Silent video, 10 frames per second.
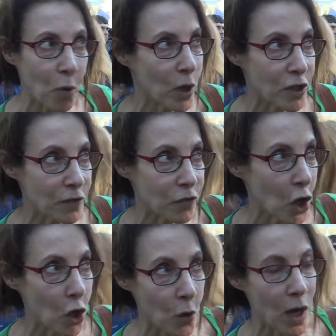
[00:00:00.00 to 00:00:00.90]
point of
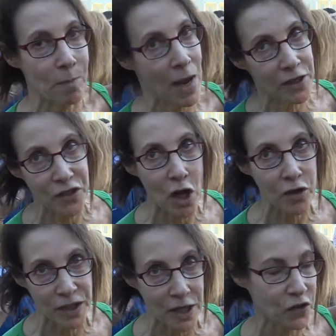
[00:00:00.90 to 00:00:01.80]
view. It makes
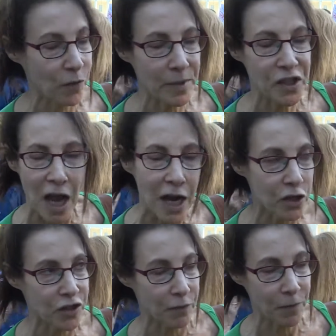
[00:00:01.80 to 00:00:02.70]
no sense from a
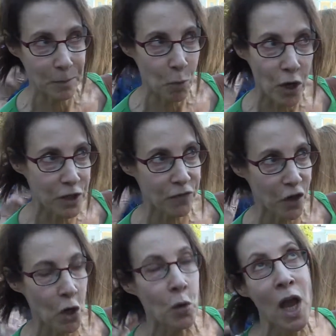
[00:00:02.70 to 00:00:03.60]
scientific point of
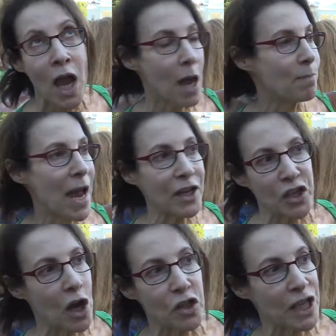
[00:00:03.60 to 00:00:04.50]
view. It
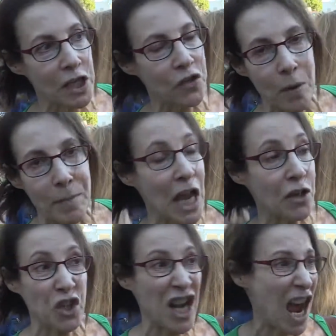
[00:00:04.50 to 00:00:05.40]
makes no sense from an
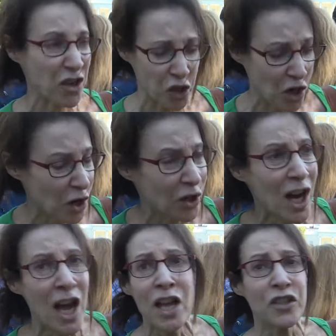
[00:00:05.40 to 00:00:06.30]
international
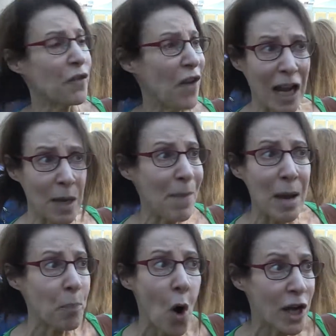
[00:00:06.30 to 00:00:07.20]

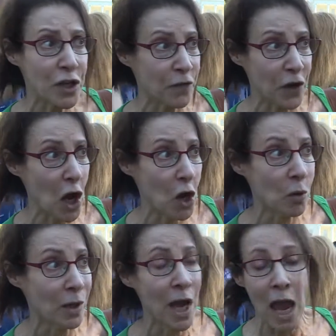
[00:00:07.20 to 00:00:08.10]
development point of view.
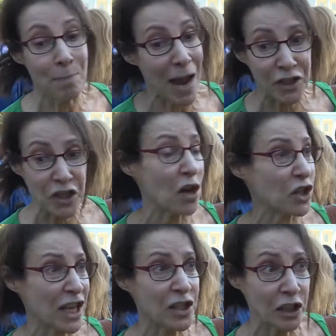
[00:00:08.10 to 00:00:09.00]
It makes no
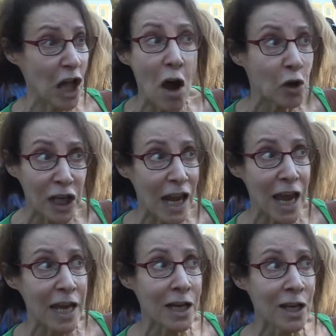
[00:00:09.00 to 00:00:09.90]
sense
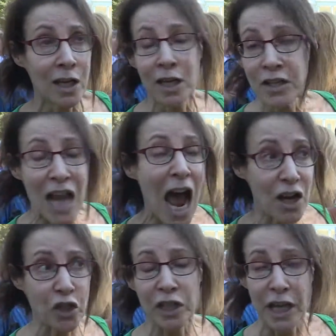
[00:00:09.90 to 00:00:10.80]
locally,
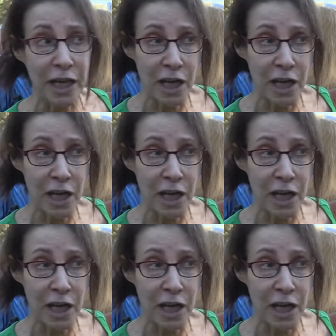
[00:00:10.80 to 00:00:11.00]
nationally,